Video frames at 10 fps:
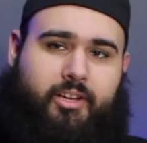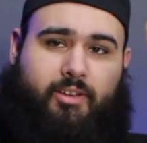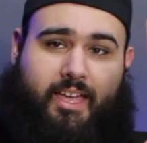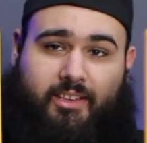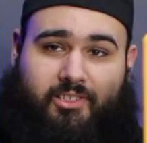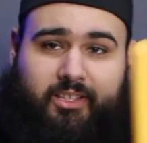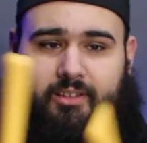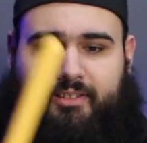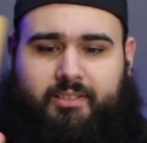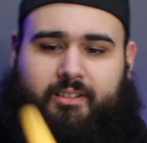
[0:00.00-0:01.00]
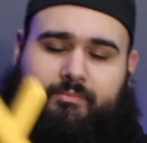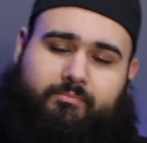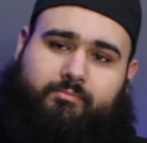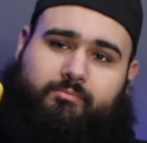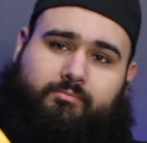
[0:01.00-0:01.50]
So yeah, here's here's the.
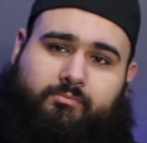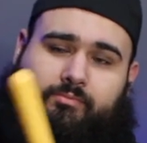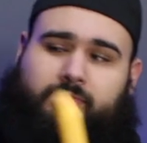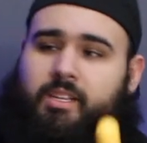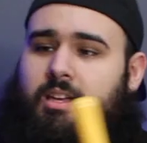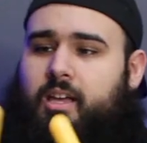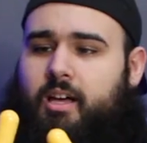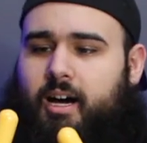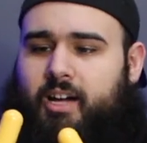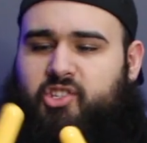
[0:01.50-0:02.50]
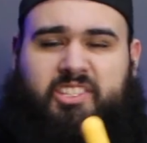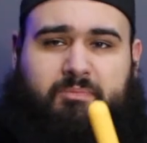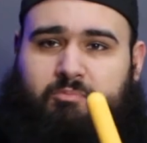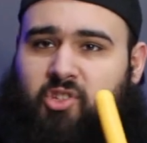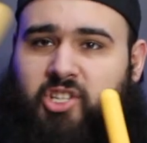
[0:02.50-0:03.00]
Uh,
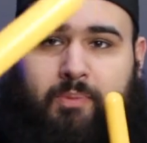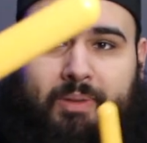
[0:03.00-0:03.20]
just they're just